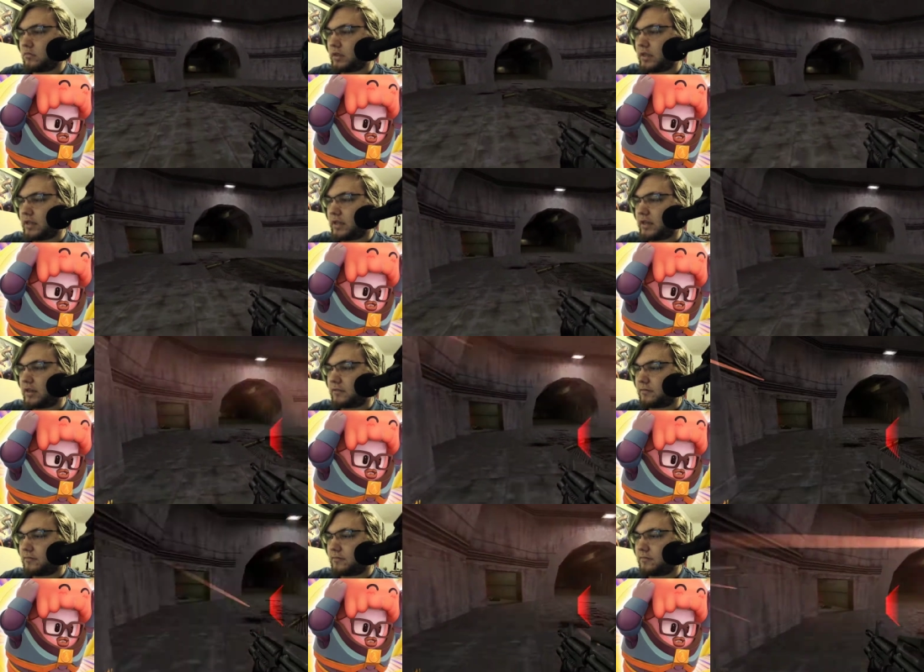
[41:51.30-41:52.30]
Yeah.
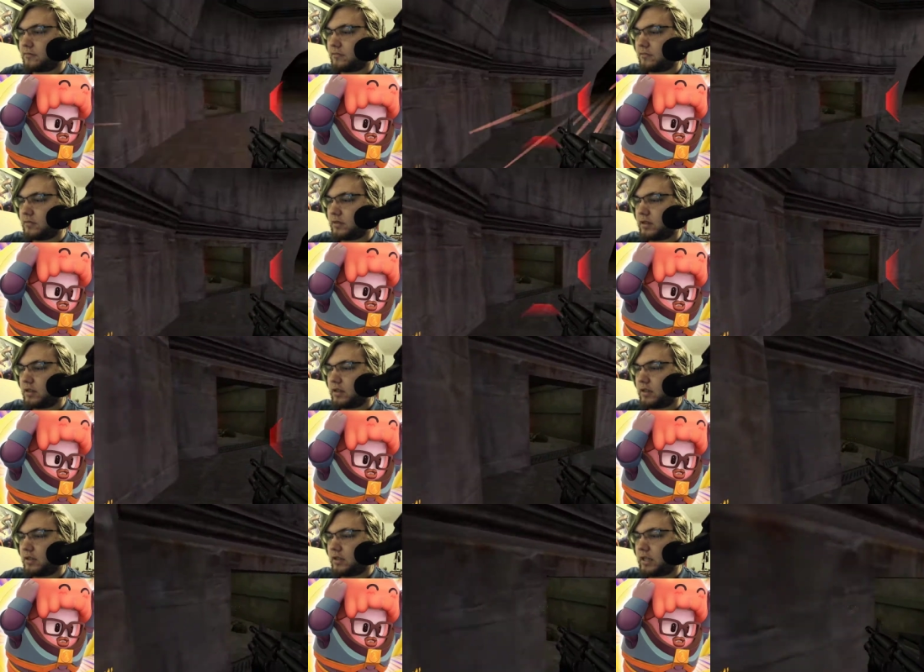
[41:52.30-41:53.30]

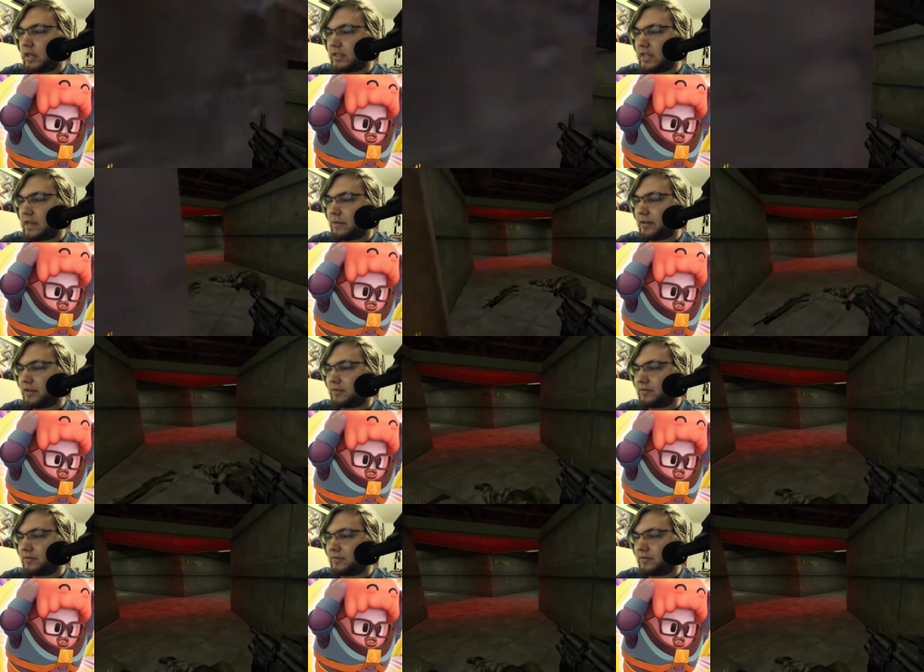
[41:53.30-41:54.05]
God damn it.